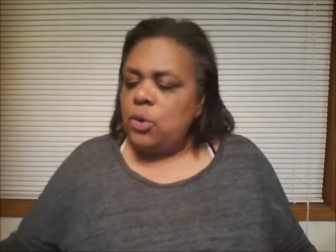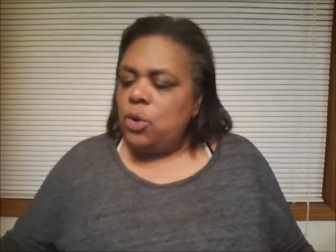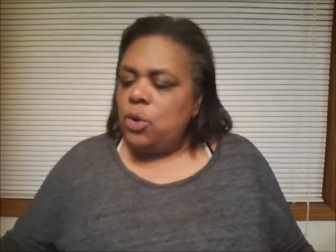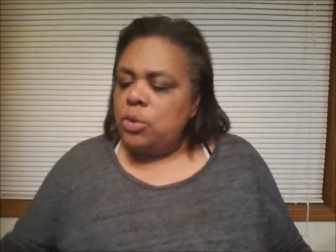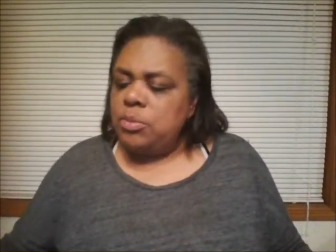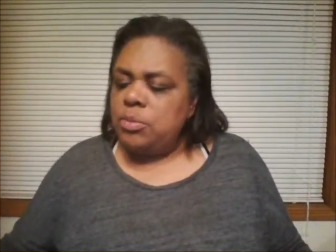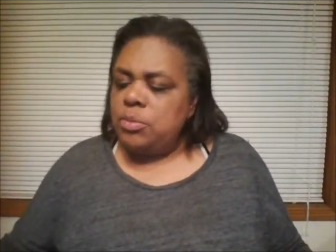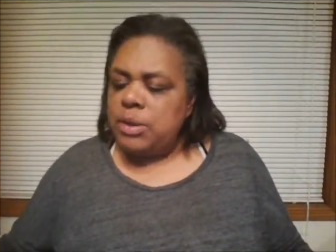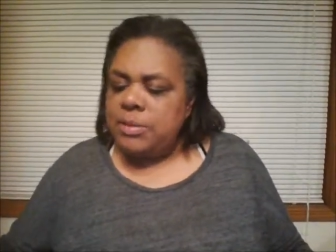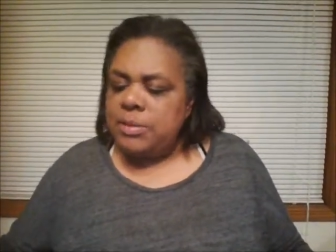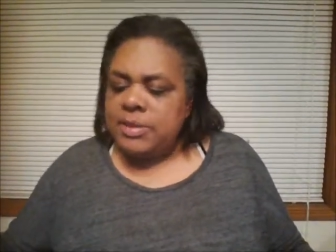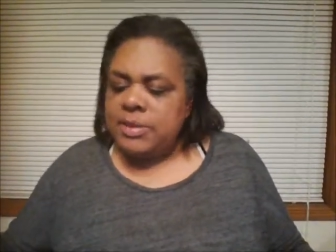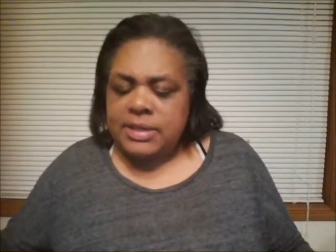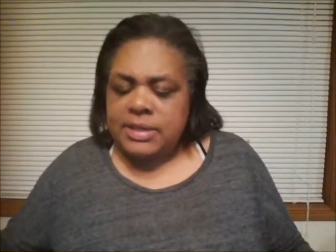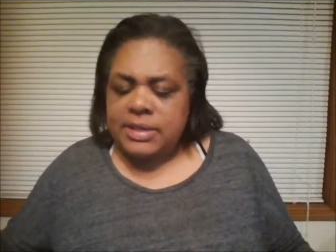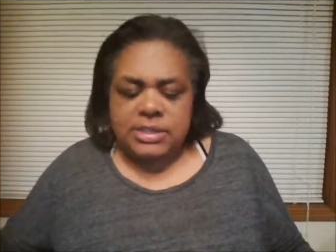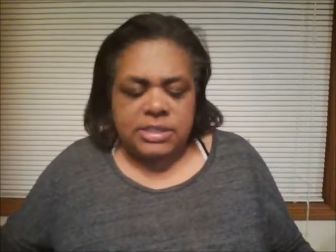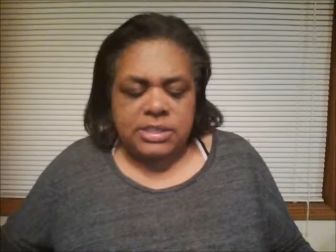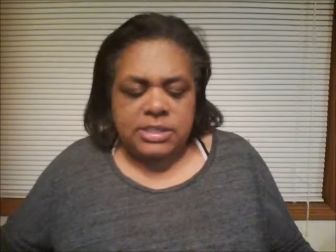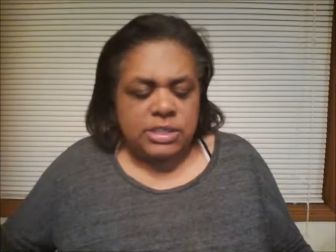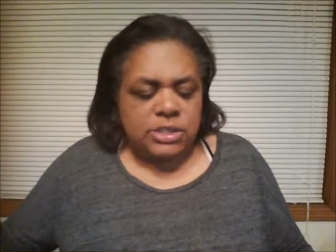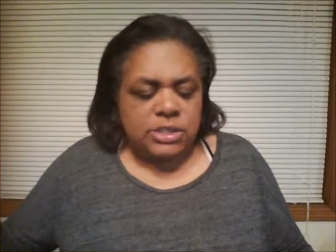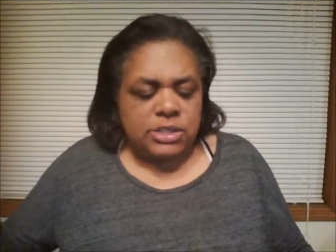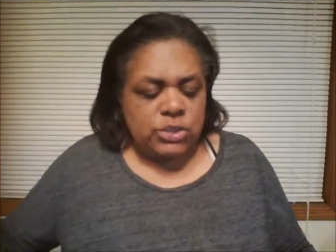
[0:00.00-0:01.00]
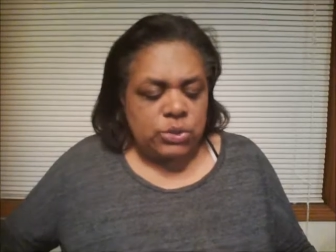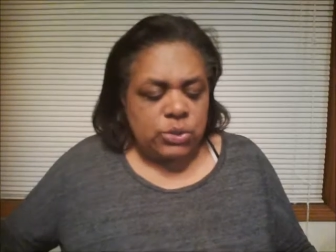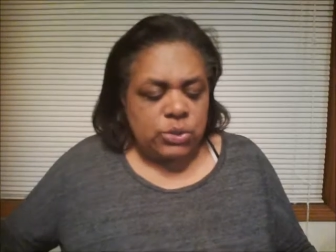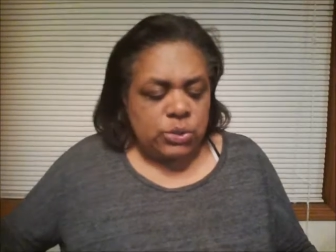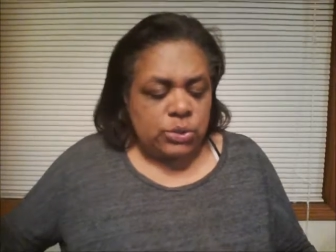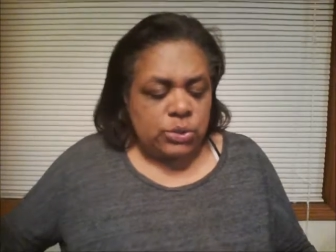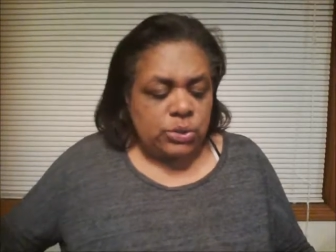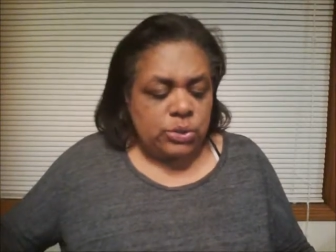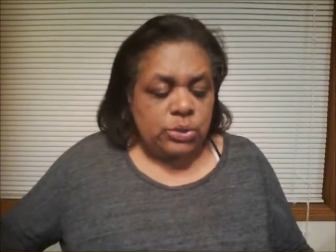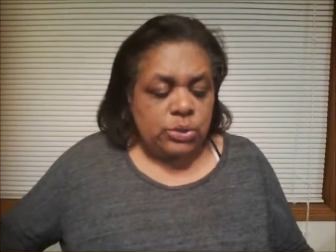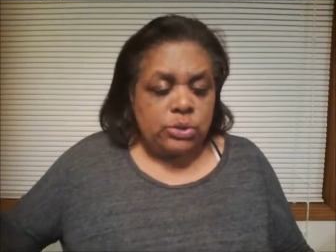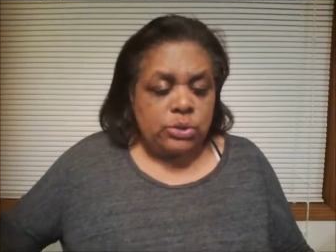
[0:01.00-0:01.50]
Or maybe that's an
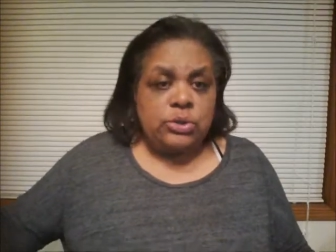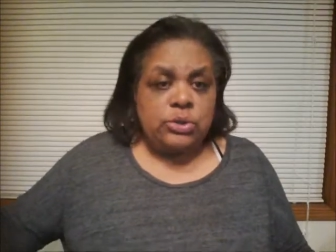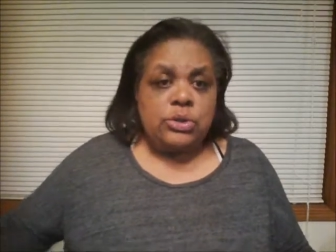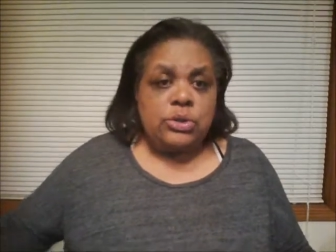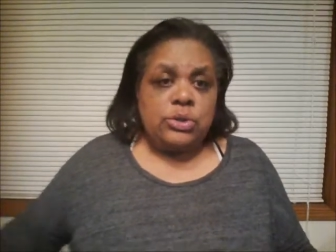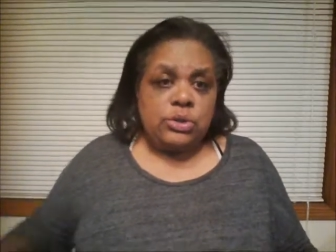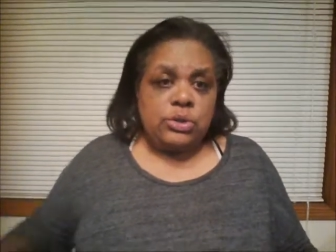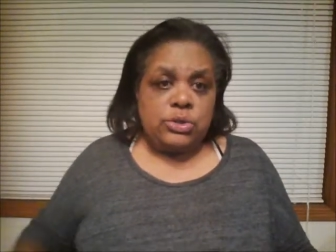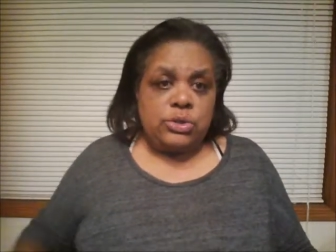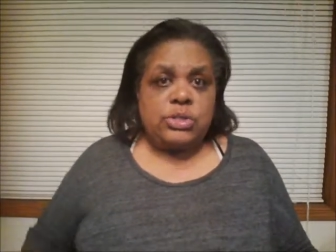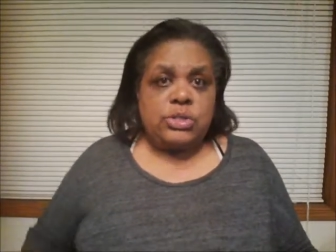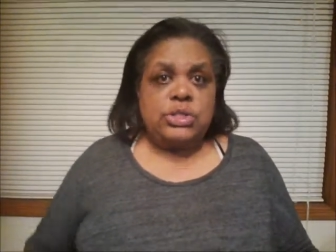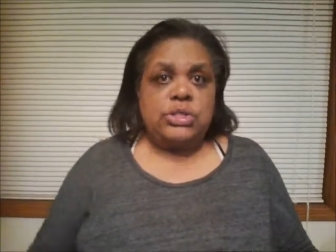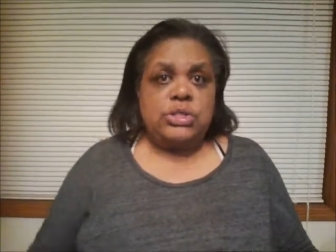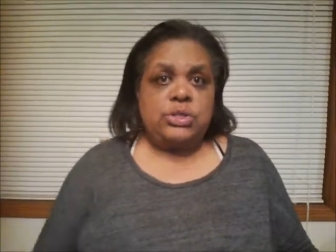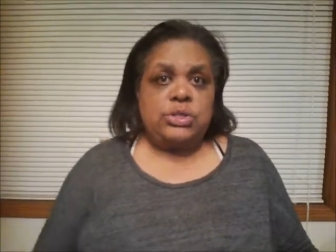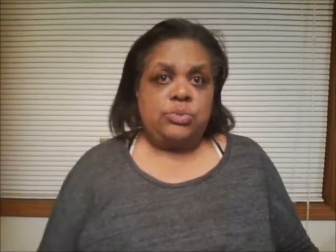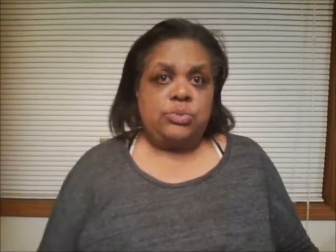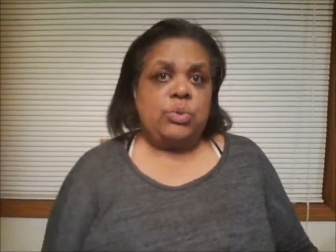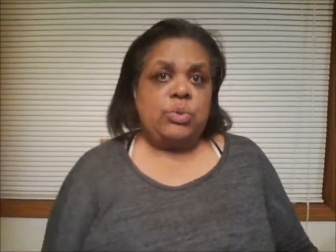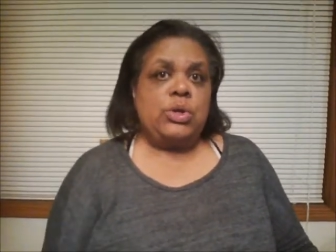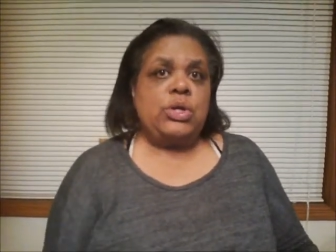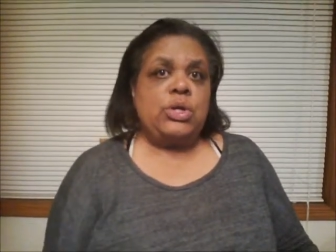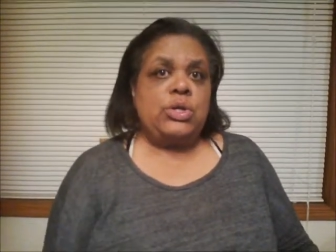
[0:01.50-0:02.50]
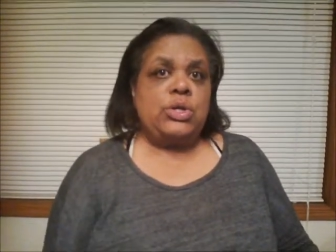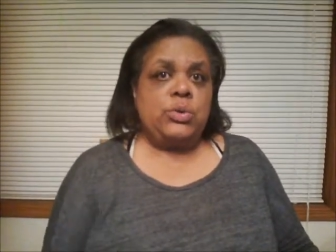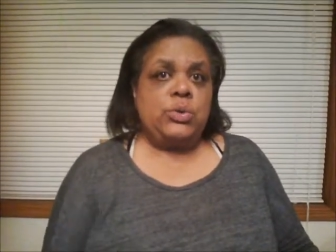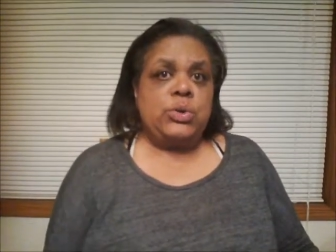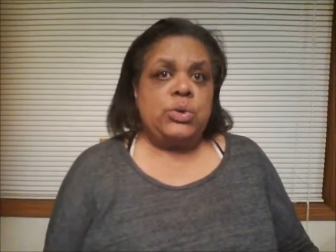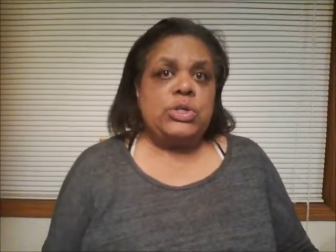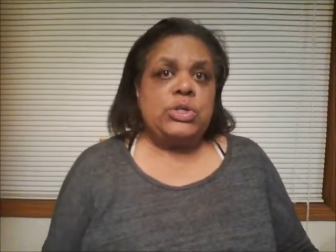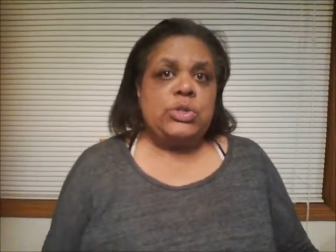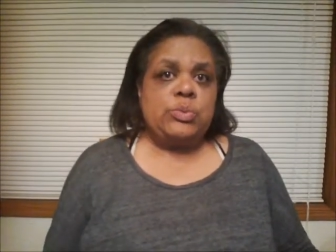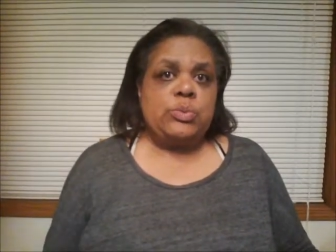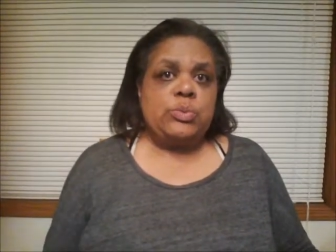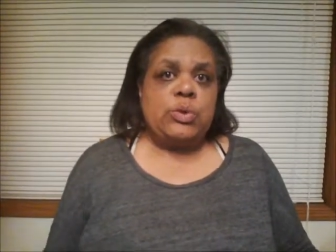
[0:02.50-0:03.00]
internal, you're work
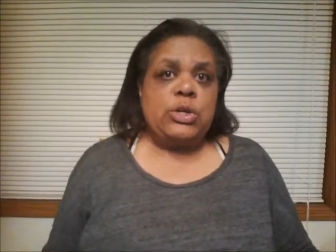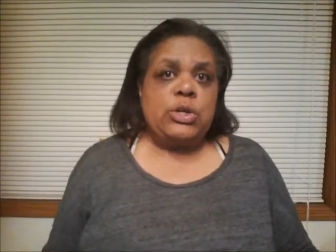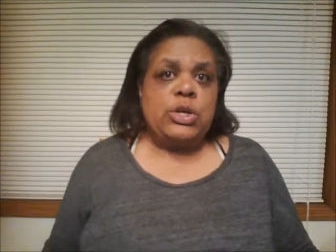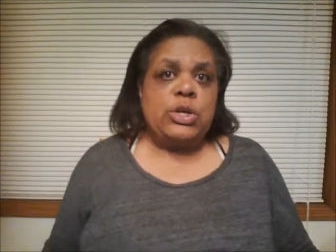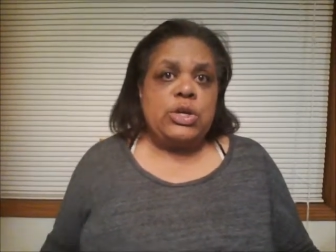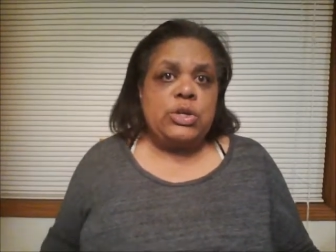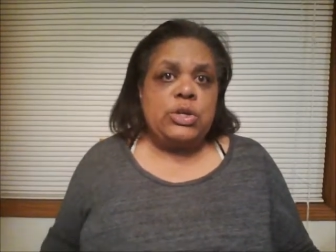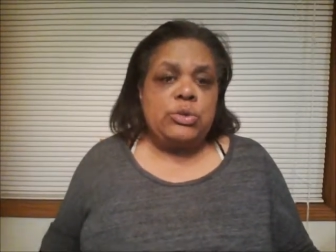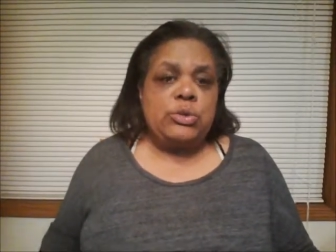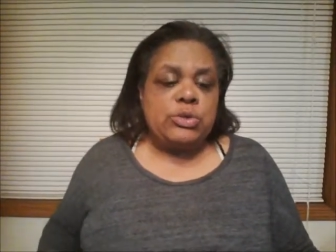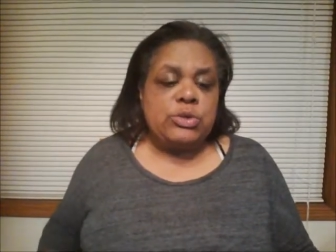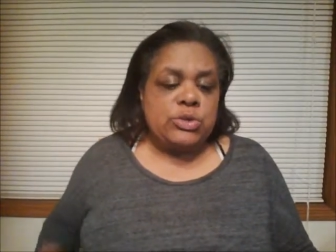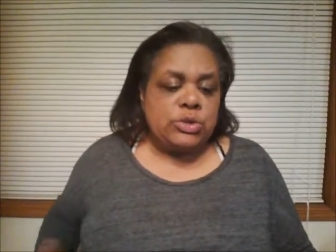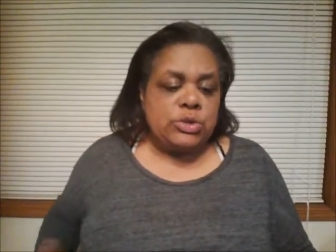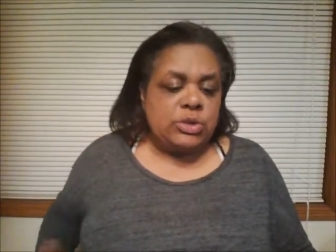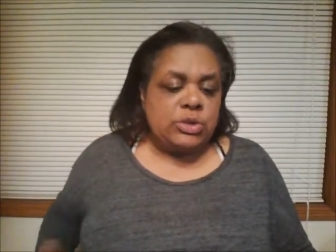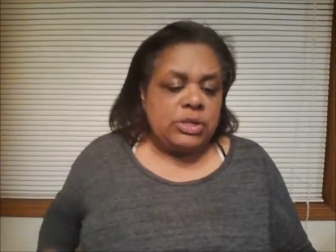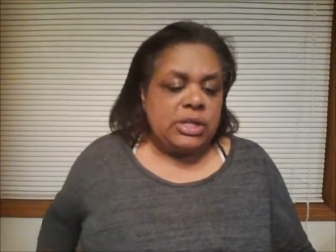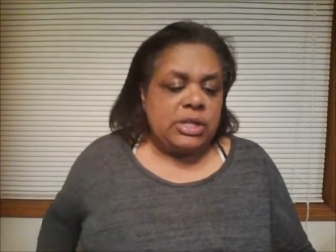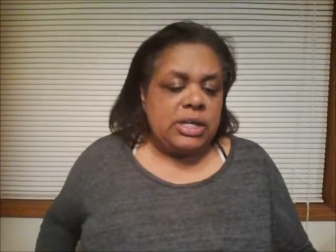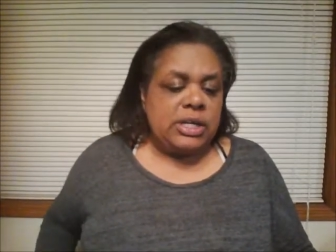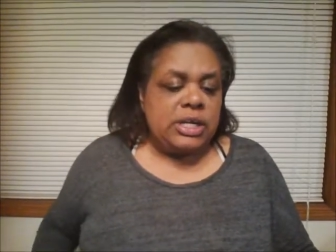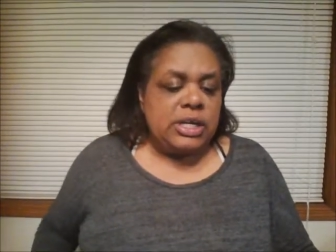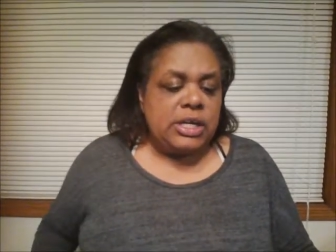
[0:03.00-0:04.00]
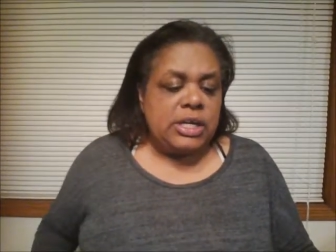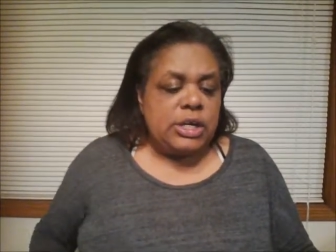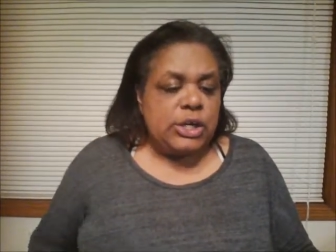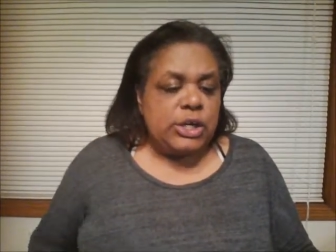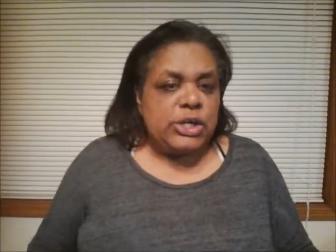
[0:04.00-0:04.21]
doing some work on you internally.